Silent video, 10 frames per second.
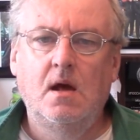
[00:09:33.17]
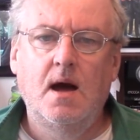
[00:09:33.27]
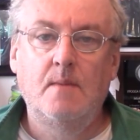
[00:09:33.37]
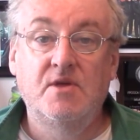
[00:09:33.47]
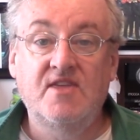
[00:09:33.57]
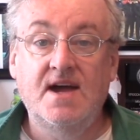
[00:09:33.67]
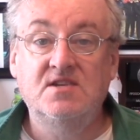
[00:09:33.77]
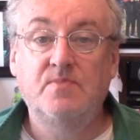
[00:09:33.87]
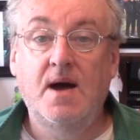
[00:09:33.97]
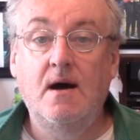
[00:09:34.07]
uh,
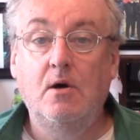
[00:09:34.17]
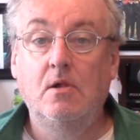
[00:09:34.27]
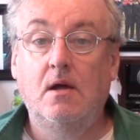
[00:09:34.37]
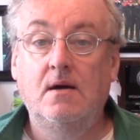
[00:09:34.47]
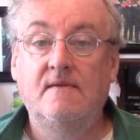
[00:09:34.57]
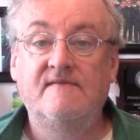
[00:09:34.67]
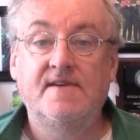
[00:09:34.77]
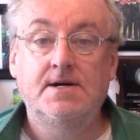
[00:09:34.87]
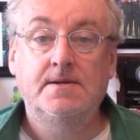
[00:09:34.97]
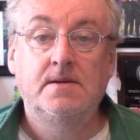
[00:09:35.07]
Matthias Powell of
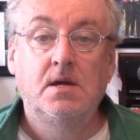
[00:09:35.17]
uh,